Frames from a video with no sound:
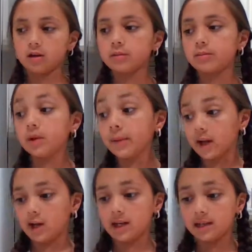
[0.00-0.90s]

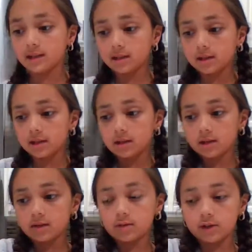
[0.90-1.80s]
blueberries,
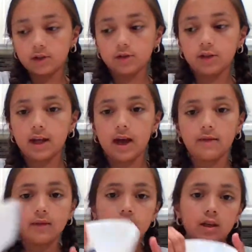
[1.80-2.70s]
which you should
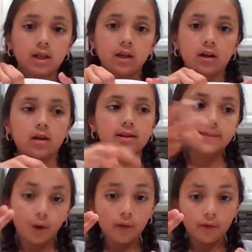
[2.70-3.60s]
have here,
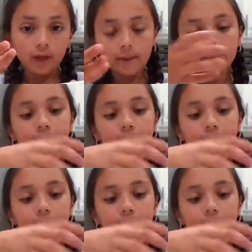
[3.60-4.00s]
12 of them.